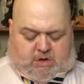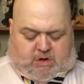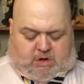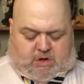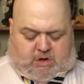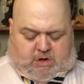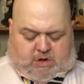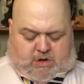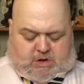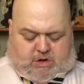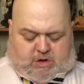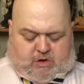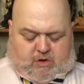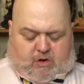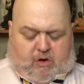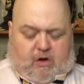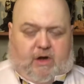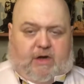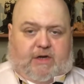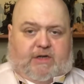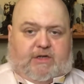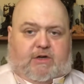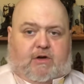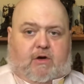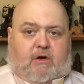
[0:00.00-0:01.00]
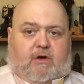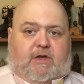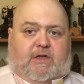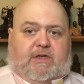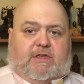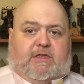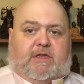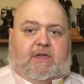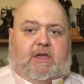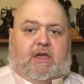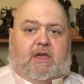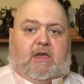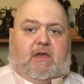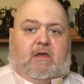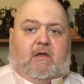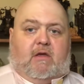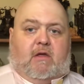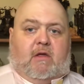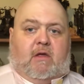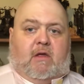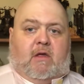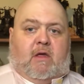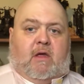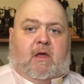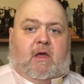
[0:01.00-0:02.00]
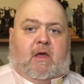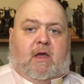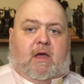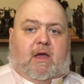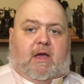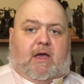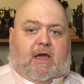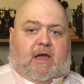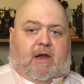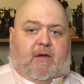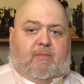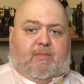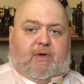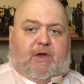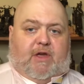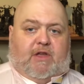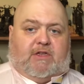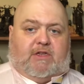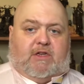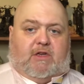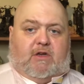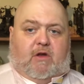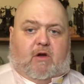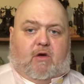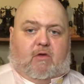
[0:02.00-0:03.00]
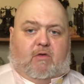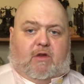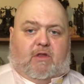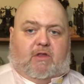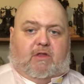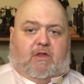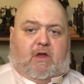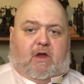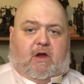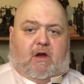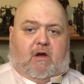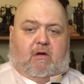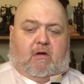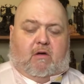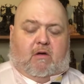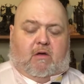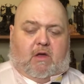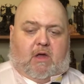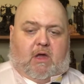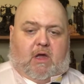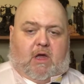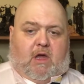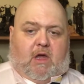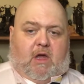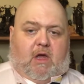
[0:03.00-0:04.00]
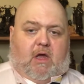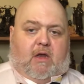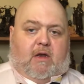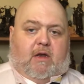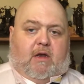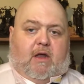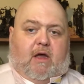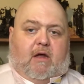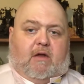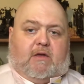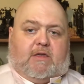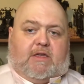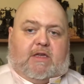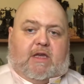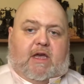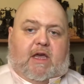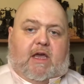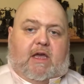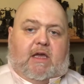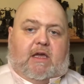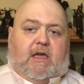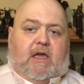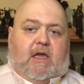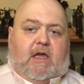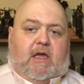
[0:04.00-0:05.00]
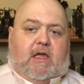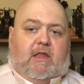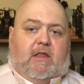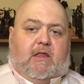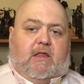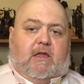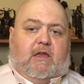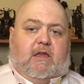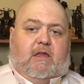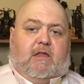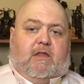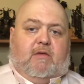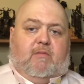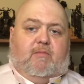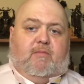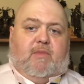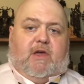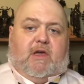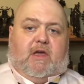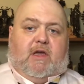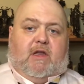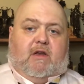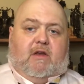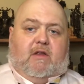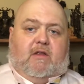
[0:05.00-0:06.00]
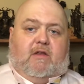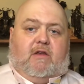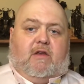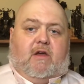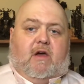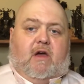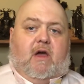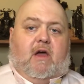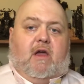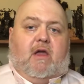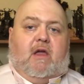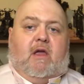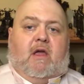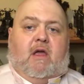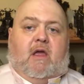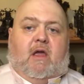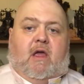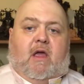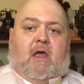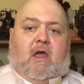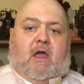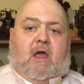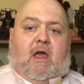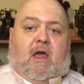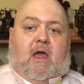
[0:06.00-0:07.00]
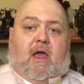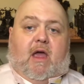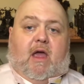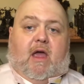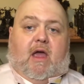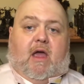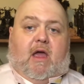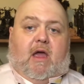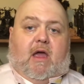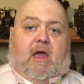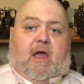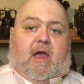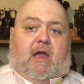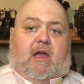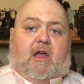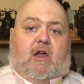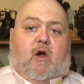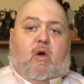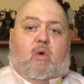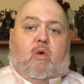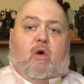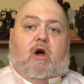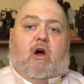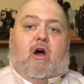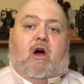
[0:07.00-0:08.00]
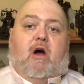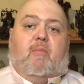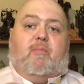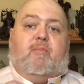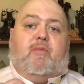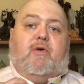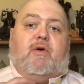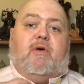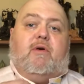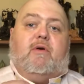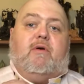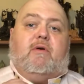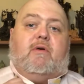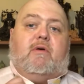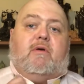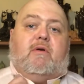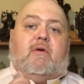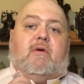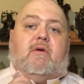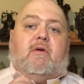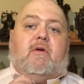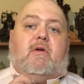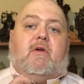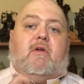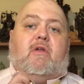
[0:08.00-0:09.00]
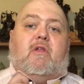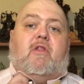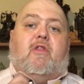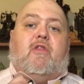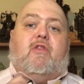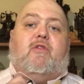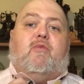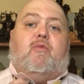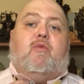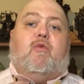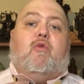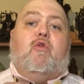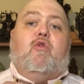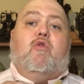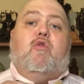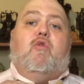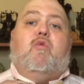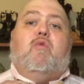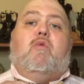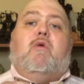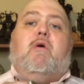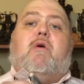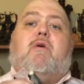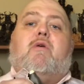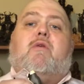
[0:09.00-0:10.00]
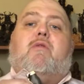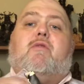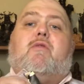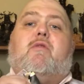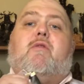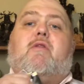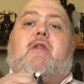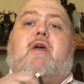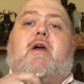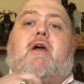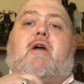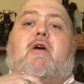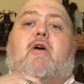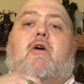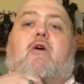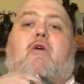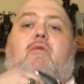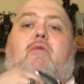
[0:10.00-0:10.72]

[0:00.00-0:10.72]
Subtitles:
you're already starting to see, kind of pitch it and hold it there. Now, take the big end of the tie and go up through the neck hole